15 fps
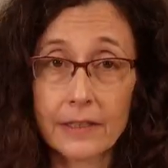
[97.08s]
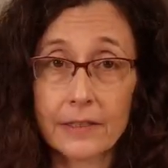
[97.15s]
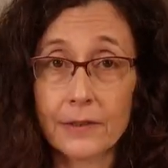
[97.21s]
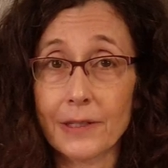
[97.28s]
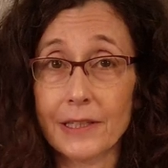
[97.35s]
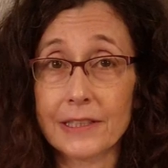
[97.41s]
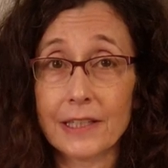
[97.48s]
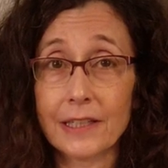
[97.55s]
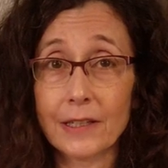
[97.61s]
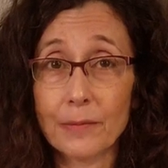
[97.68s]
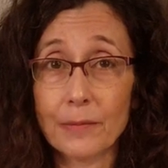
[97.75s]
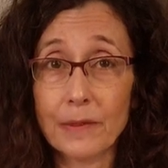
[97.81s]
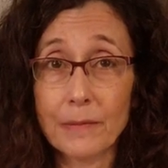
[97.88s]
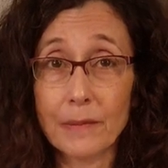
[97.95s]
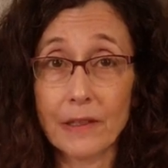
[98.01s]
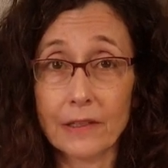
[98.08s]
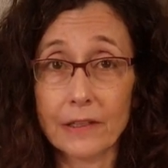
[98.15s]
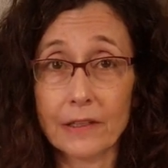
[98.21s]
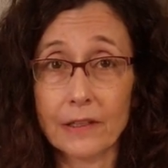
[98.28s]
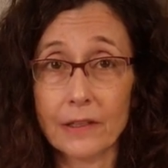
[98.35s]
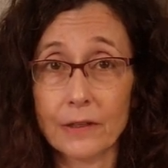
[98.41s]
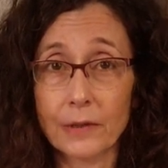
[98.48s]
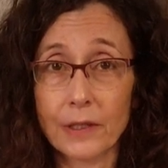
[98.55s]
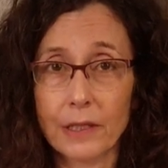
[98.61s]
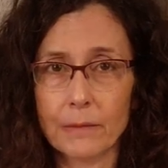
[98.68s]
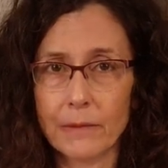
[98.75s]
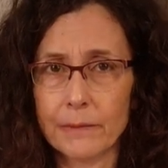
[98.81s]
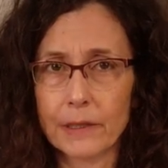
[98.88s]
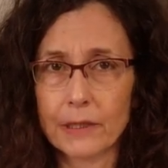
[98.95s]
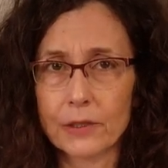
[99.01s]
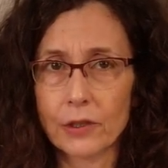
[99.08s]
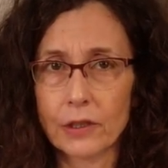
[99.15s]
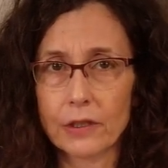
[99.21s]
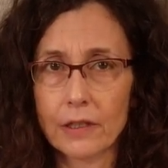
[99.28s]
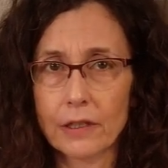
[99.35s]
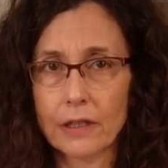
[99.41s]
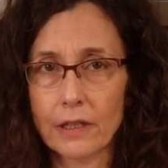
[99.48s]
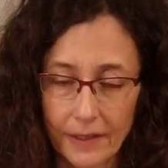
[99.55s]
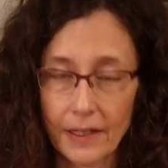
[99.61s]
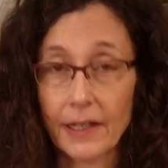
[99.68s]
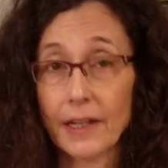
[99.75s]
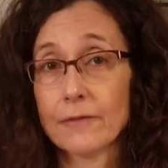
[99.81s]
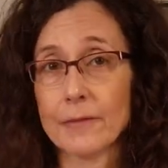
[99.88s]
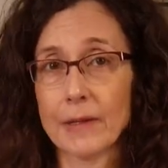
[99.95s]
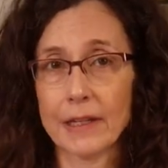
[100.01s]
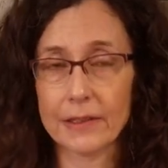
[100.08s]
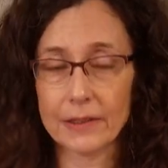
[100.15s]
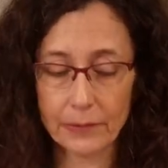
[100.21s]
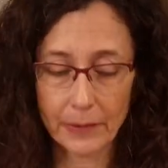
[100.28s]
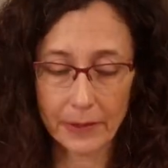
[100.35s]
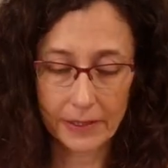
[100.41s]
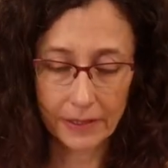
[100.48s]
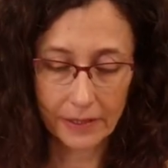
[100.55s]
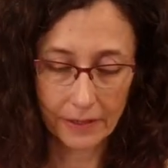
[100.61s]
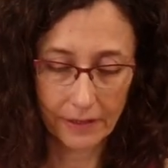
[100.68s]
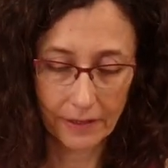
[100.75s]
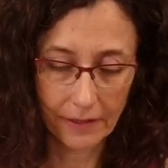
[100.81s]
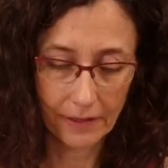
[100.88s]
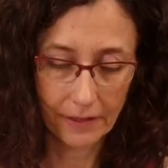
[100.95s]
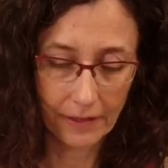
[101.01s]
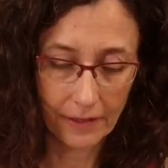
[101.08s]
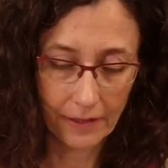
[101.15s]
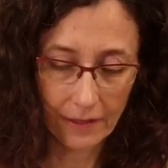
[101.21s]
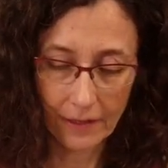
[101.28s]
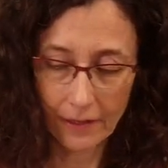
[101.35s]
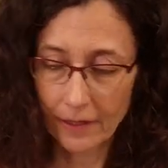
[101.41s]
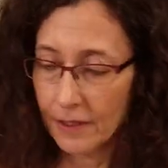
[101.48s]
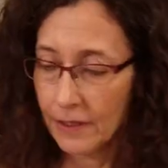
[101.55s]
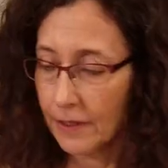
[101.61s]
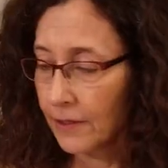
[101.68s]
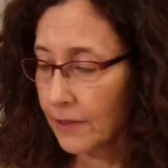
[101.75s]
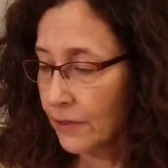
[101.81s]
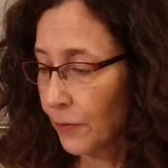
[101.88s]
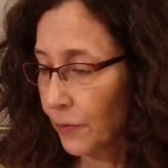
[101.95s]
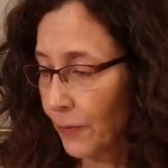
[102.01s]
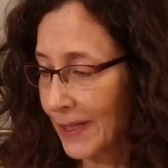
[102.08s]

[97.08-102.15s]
So let's heat up the milk cream mixture. I have my handy whisk to